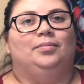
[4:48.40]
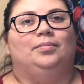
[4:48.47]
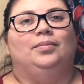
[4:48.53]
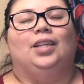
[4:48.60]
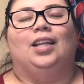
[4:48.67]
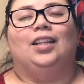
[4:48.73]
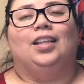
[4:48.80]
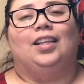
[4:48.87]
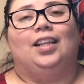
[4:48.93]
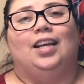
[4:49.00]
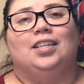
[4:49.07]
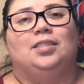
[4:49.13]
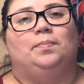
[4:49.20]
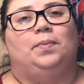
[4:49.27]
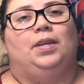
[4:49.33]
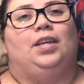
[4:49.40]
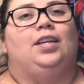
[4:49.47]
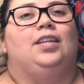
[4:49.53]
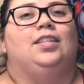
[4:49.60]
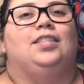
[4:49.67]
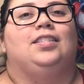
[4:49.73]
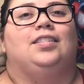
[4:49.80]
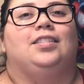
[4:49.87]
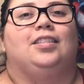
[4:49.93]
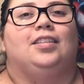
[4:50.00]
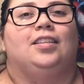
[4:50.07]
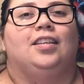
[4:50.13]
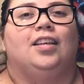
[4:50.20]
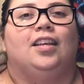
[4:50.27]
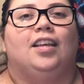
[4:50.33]
Nonetheless, because
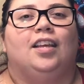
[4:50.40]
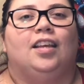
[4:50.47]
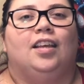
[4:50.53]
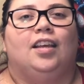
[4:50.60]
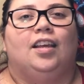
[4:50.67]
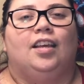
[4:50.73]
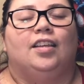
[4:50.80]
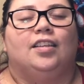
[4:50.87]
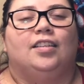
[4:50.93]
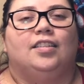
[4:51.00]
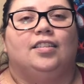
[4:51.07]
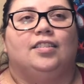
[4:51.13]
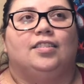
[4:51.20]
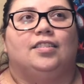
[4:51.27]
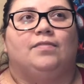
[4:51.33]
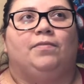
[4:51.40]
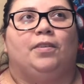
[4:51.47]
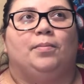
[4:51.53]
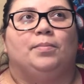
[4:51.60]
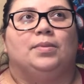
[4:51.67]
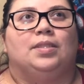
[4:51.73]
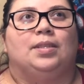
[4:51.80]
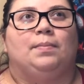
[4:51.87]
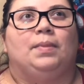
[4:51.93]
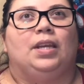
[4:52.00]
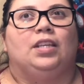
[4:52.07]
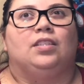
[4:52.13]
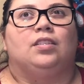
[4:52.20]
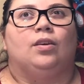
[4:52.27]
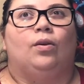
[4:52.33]
from
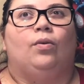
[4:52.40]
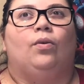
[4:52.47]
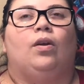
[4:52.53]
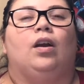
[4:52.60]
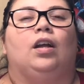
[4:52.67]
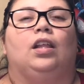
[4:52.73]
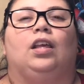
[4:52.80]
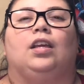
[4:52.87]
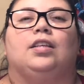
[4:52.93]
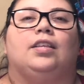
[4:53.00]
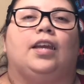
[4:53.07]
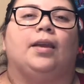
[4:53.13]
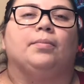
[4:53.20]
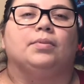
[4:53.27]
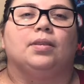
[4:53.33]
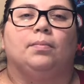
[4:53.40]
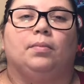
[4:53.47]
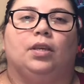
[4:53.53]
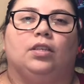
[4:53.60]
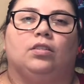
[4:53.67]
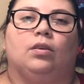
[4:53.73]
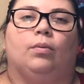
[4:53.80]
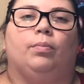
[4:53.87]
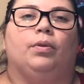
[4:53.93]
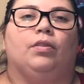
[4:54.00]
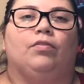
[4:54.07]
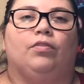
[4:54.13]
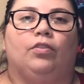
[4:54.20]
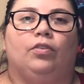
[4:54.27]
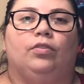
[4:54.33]
something so ugly came something so
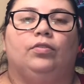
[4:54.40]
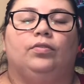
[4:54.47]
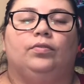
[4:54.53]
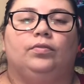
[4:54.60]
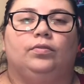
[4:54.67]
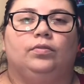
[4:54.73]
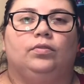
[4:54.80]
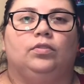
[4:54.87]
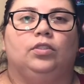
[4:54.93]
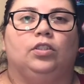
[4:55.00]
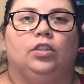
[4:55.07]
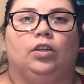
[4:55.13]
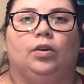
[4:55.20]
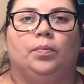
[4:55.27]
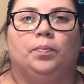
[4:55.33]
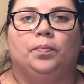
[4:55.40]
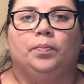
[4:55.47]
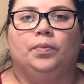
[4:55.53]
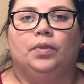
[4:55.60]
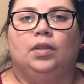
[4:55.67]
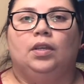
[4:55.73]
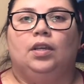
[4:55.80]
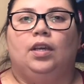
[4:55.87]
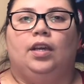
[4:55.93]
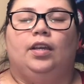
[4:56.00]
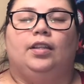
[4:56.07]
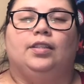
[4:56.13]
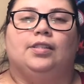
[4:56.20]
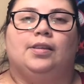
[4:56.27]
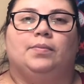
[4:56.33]
beautiful. You know,
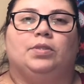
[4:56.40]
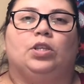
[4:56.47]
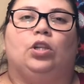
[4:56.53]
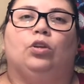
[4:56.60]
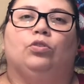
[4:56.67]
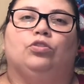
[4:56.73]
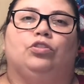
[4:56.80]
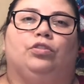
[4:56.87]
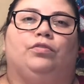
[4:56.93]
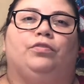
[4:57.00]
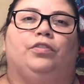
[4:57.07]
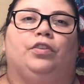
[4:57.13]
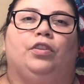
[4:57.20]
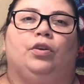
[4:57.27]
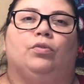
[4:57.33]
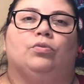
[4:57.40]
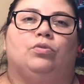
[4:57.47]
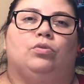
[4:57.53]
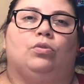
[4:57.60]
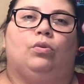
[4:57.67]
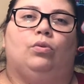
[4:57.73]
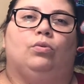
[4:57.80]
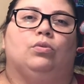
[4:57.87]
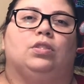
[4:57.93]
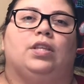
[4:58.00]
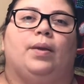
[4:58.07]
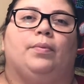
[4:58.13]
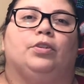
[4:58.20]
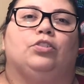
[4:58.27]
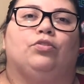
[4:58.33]
it was closure for those souls
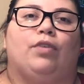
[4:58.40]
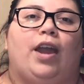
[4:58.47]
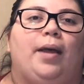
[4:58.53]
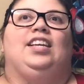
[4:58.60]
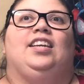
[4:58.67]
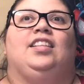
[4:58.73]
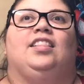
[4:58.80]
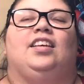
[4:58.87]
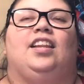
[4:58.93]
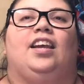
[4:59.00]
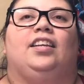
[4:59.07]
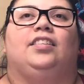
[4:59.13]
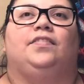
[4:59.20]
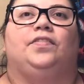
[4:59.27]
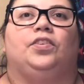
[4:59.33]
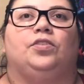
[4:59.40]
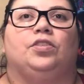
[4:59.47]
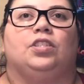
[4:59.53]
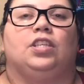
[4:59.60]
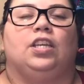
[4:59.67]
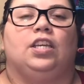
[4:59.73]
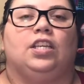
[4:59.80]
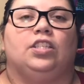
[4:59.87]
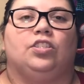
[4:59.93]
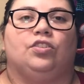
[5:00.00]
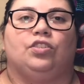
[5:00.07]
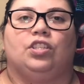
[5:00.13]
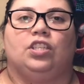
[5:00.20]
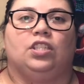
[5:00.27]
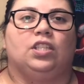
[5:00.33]
that were trapped. In the next few scenes,
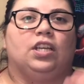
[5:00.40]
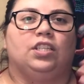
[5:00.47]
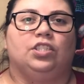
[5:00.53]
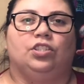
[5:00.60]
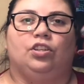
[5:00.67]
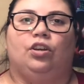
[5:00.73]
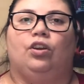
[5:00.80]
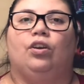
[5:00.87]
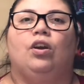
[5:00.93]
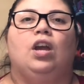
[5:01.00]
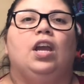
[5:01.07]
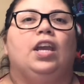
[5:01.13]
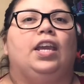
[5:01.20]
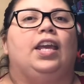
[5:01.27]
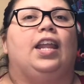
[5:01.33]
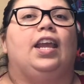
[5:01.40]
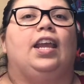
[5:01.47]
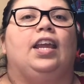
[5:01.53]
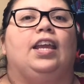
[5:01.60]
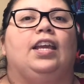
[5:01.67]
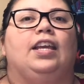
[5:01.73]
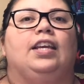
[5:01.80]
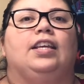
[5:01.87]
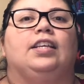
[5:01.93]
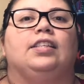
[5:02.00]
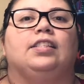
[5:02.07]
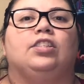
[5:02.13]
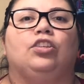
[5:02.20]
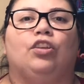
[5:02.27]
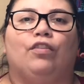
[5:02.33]
you see Tanjiro getting
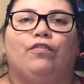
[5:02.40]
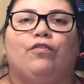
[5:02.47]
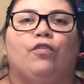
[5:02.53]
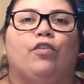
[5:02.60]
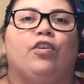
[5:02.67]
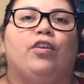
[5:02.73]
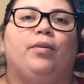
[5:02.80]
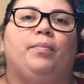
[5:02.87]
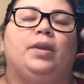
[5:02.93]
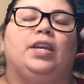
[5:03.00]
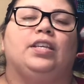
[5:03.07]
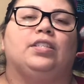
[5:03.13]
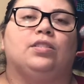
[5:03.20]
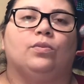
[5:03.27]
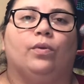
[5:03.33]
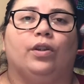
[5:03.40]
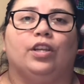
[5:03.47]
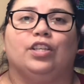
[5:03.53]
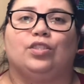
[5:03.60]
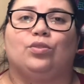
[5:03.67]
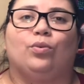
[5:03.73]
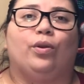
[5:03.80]
his uniform, his sword. His